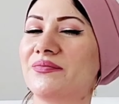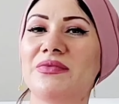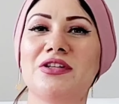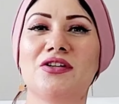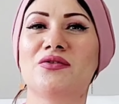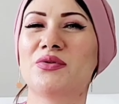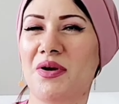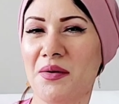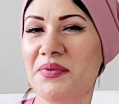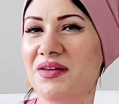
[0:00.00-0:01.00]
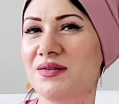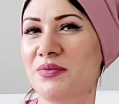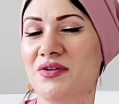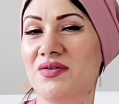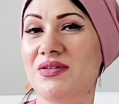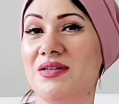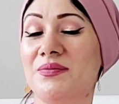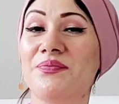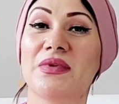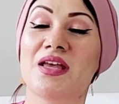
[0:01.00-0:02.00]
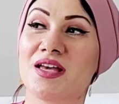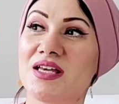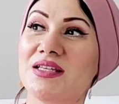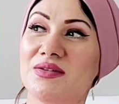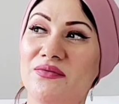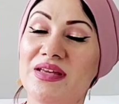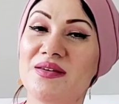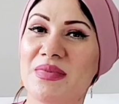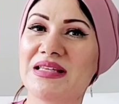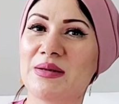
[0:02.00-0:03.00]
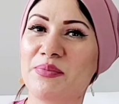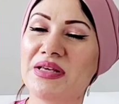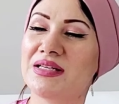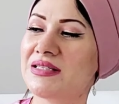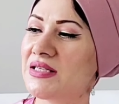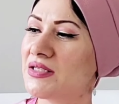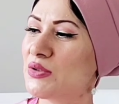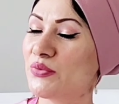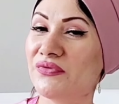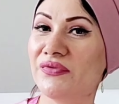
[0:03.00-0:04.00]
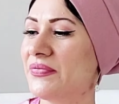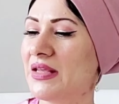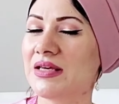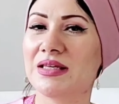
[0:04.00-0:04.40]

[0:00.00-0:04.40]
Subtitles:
you know, to copy it, because it's a very mass appealing scent profile.